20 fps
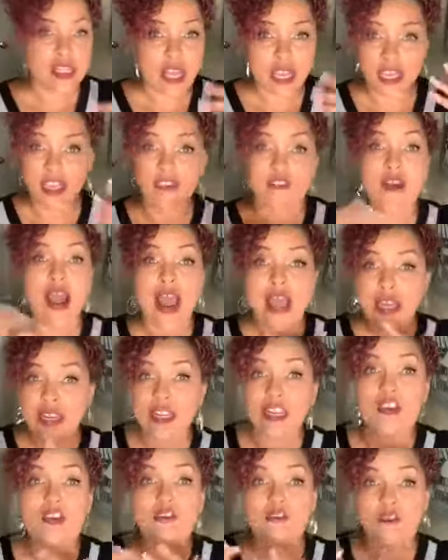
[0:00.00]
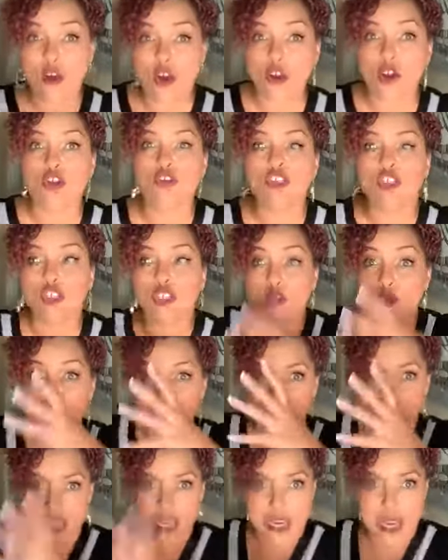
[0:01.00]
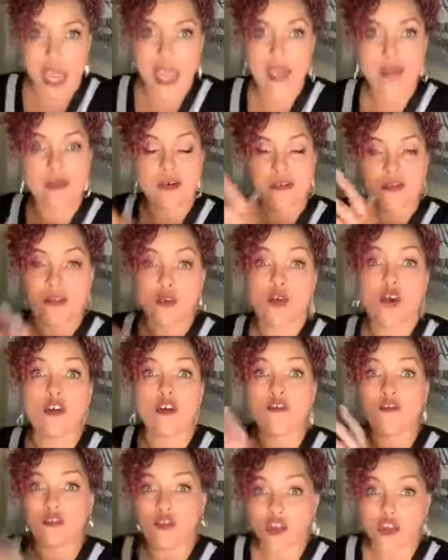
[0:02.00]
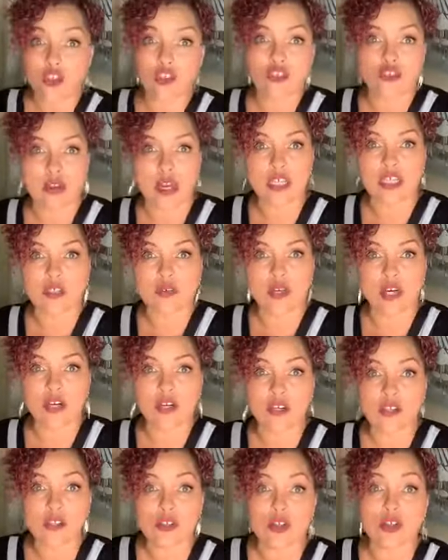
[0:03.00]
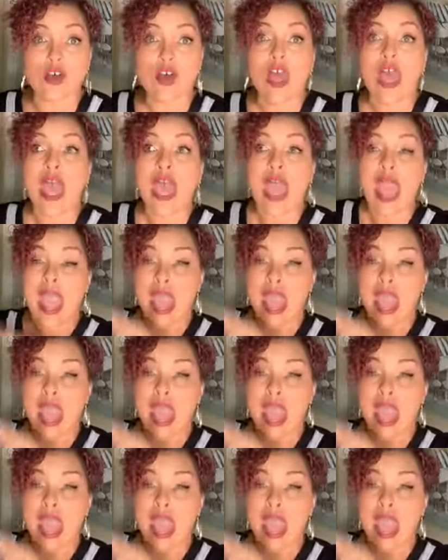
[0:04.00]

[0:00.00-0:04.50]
like if i can get a photo shoot the night before full dress rehearsal